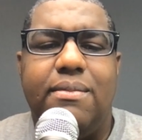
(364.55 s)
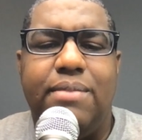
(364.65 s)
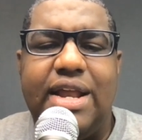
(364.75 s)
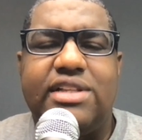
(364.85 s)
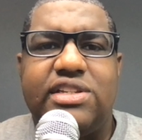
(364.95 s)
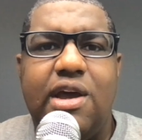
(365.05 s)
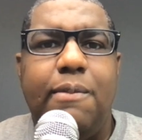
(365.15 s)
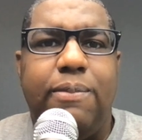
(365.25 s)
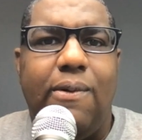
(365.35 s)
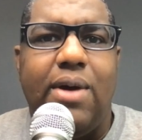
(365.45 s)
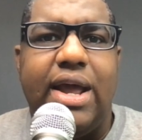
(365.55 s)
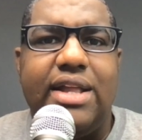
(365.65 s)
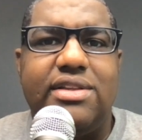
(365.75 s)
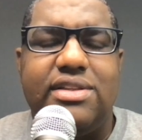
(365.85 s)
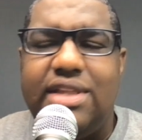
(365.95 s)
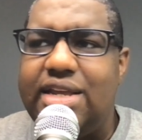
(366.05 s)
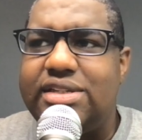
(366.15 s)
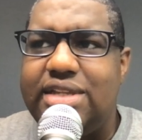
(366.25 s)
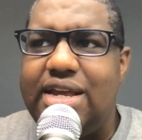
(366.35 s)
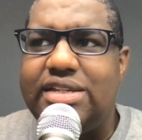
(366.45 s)
But at some point,
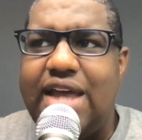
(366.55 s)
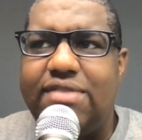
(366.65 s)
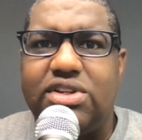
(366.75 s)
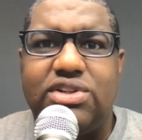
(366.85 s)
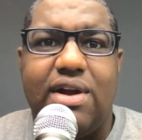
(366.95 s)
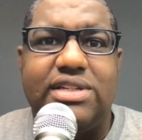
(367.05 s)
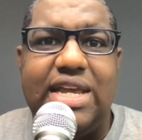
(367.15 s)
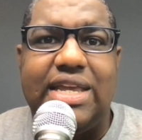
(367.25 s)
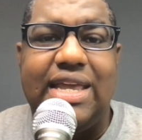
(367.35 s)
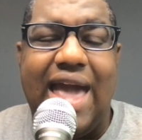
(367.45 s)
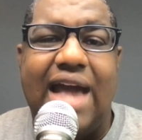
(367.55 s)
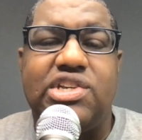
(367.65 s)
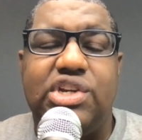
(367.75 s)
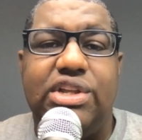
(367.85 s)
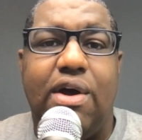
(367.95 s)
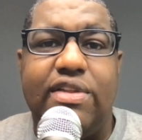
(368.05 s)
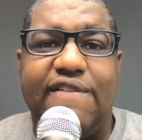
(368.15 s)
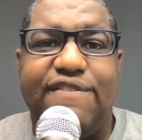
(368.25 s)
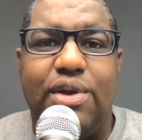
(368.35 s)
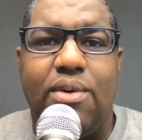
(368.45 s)
these things have to start taking action on
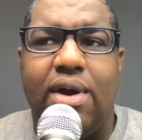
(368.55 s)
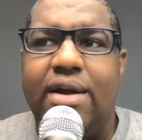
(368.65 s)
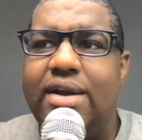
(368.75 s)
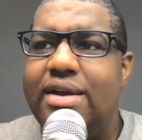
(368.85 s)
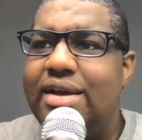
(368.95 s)
the floor.